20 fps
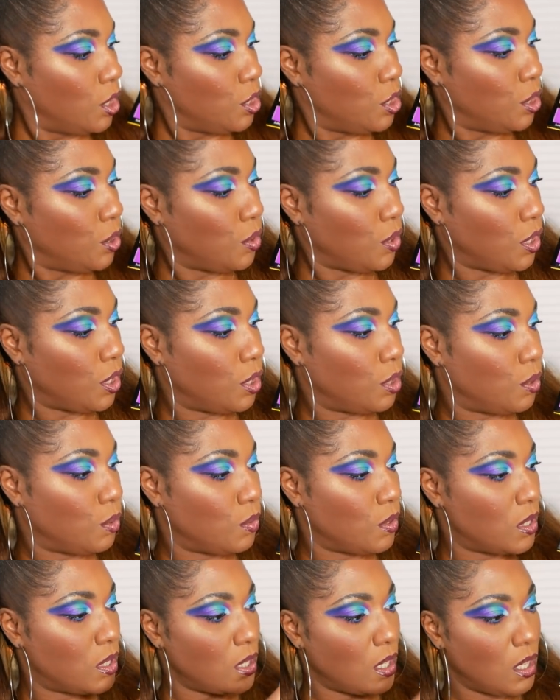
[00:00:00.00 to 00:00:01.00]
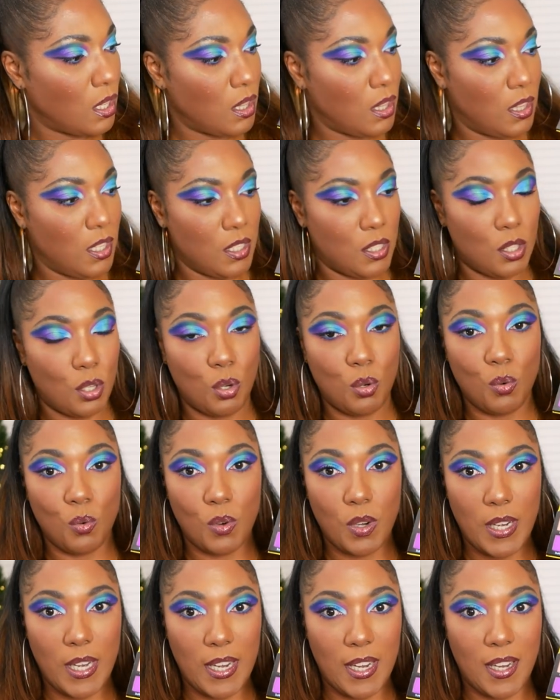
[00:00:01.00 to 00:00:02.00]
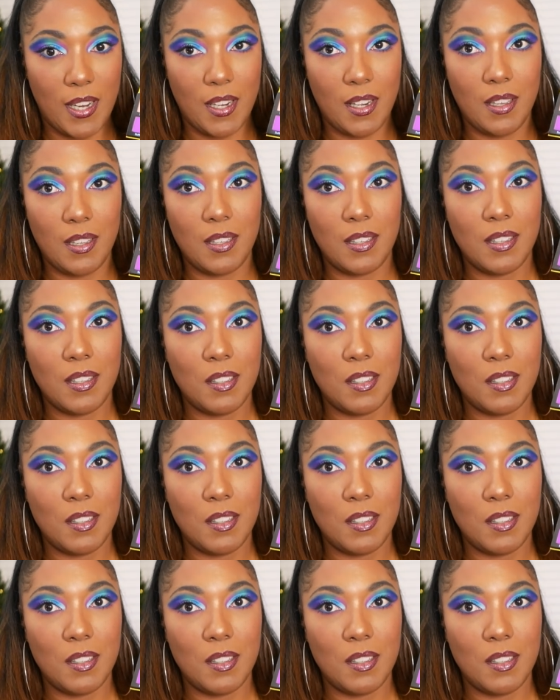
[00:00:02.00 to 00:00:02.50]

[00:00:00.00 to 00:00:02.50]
to use. This green,